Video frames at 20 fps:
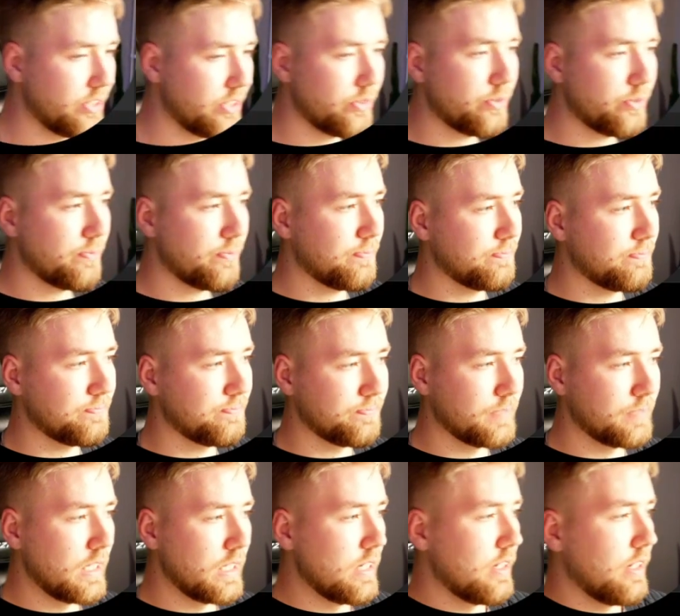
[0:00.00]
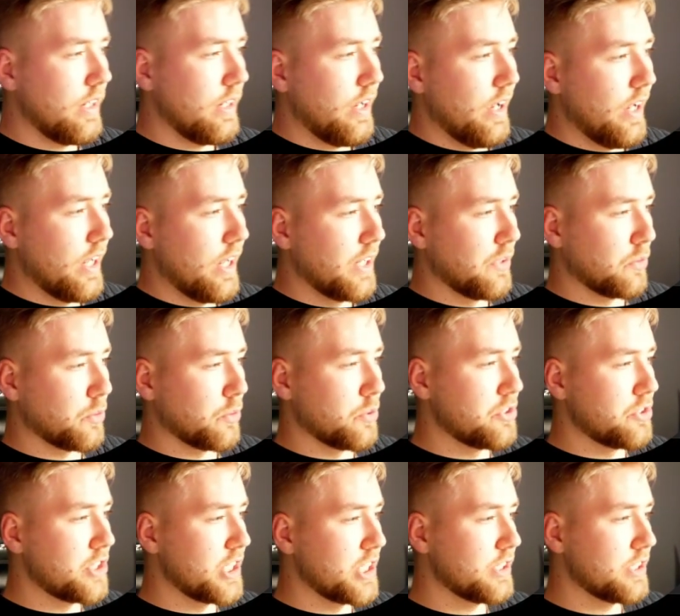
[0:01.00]
here and I'm going
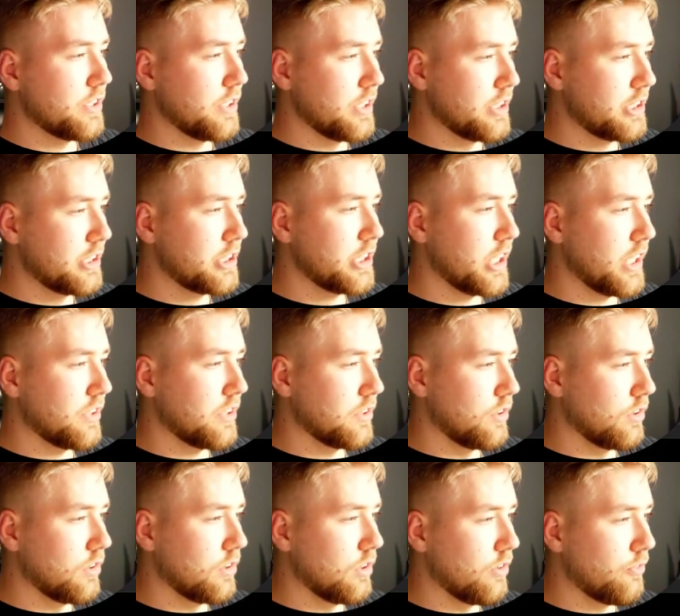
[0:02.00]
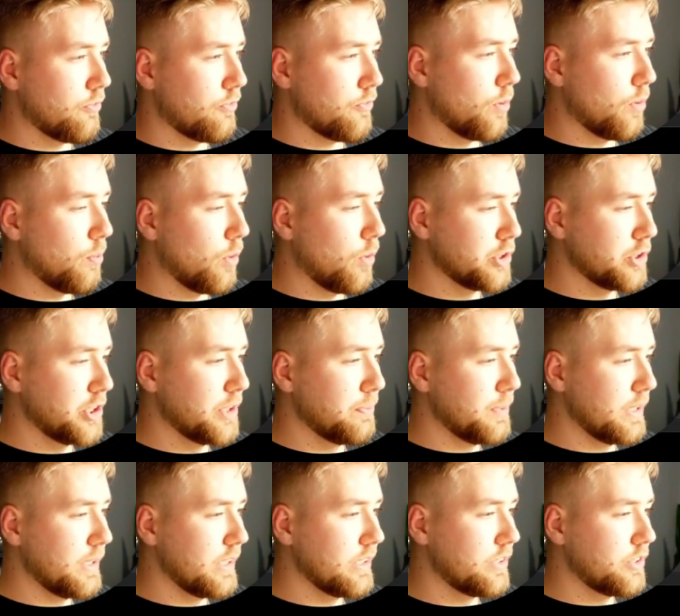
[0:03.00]
to change the channel from
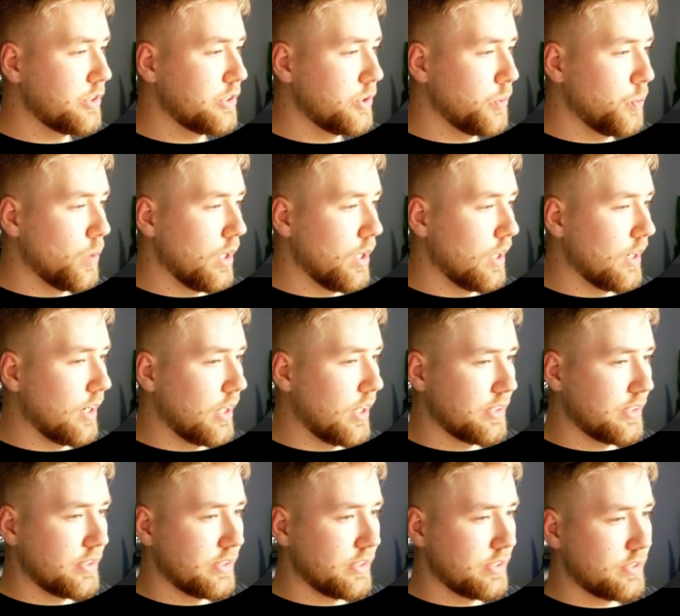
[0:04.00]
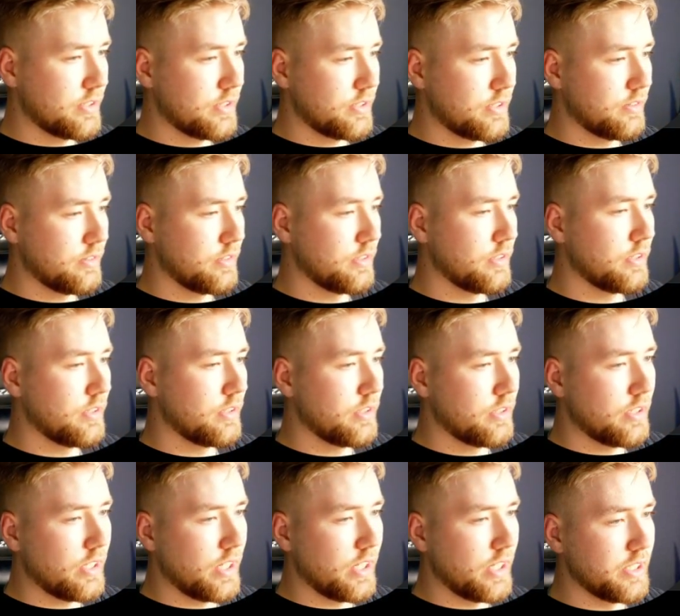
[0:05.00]
RGB to lightness
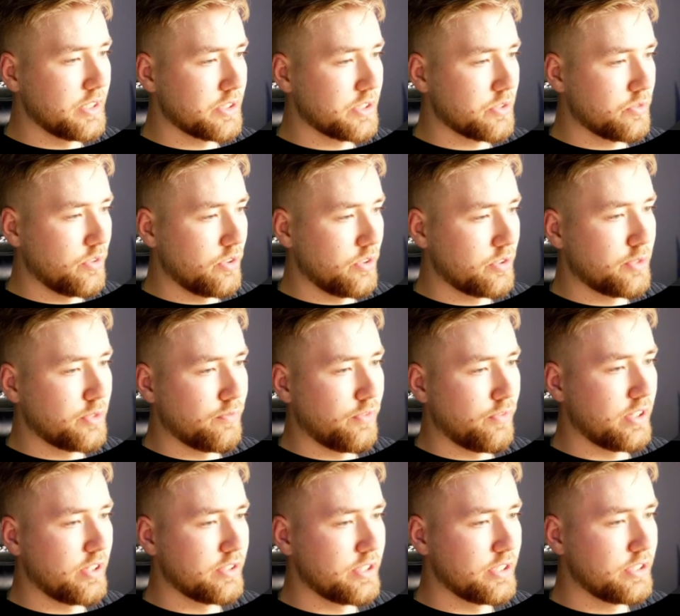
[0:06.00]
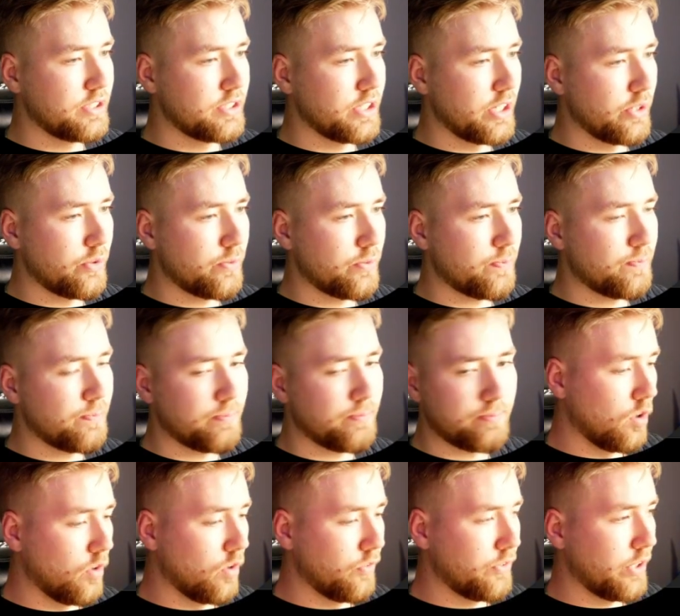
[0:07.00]
and it's going to look something like this here.
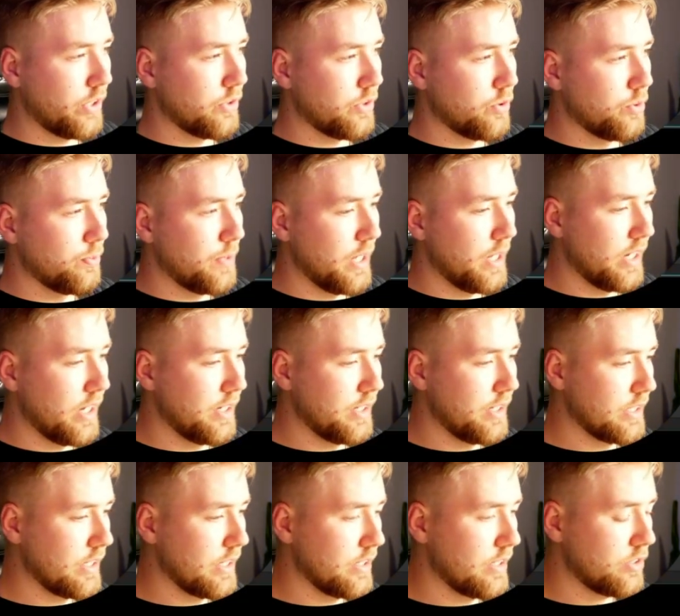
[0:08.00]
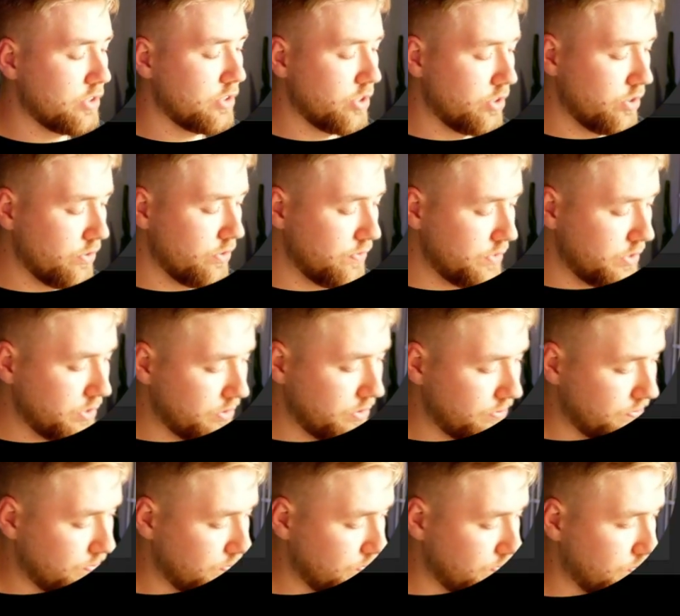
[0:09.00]
After that we're going to be adding curves